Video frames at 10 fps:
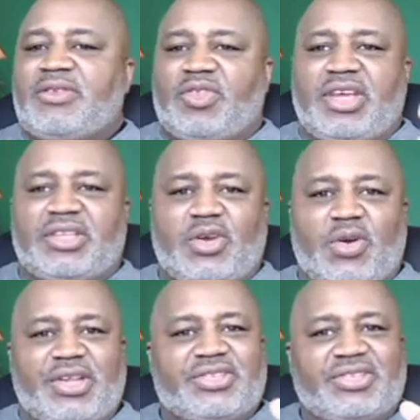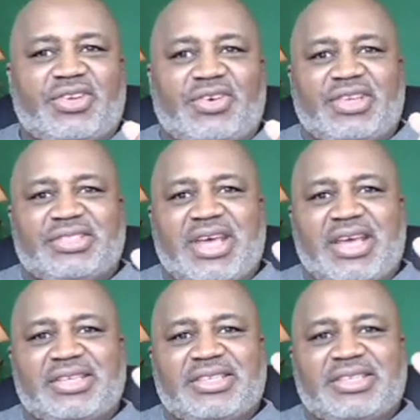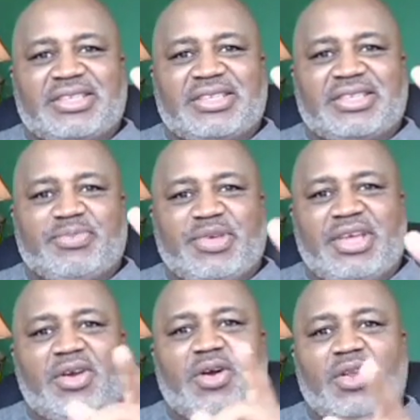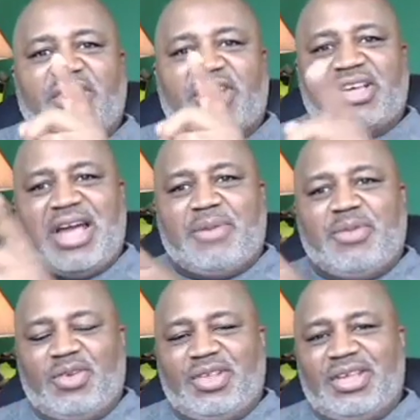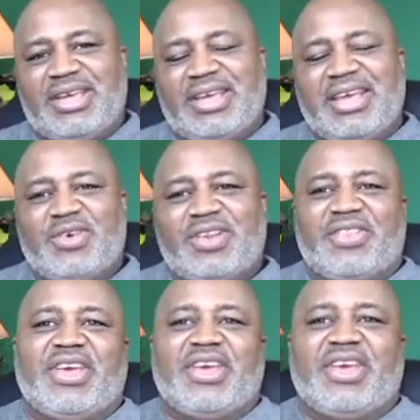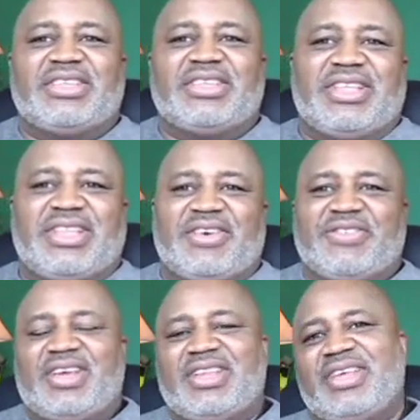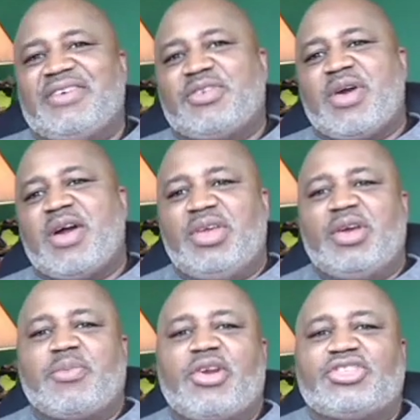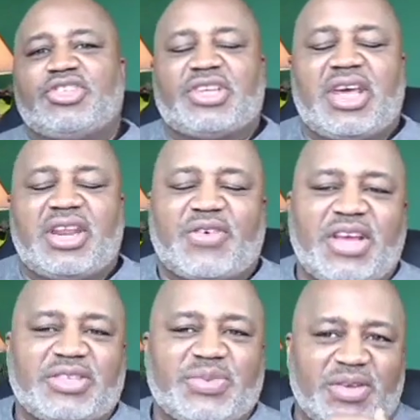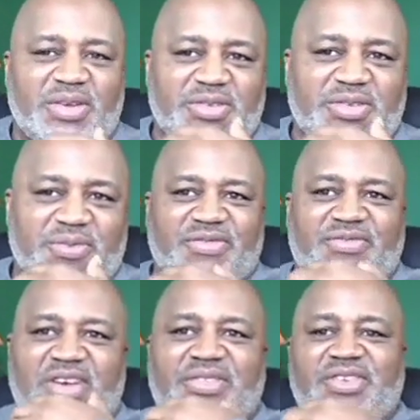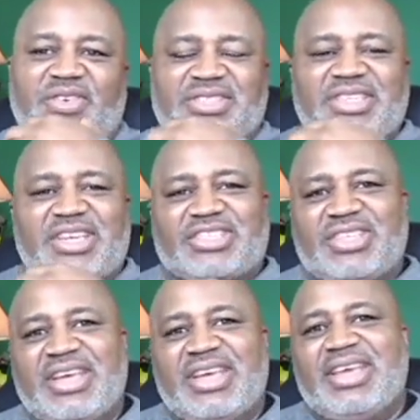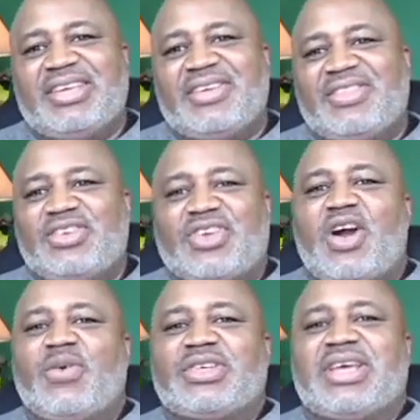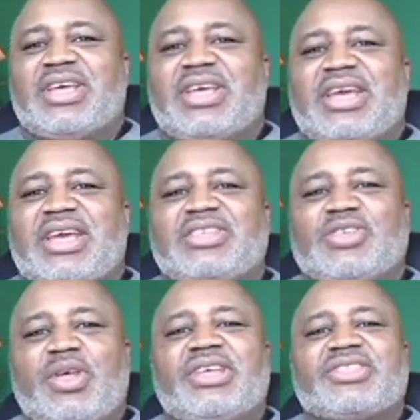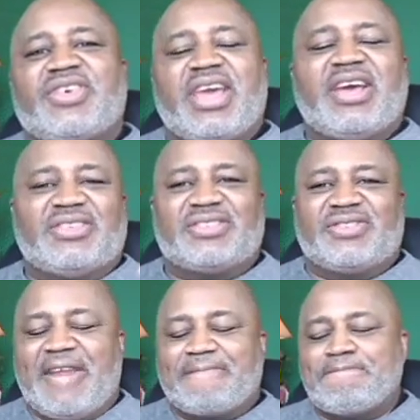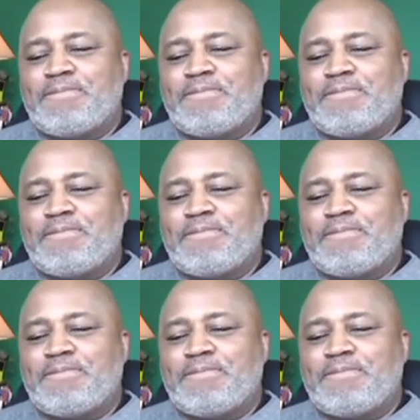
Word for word: It's holiness, you know, it's like it says, Be ye holy because I'm holy. And one of the things I loved I loved about being a part of Church of God in Christ when I was involved in the organization you know, they used to always say it's holiness or hell, right?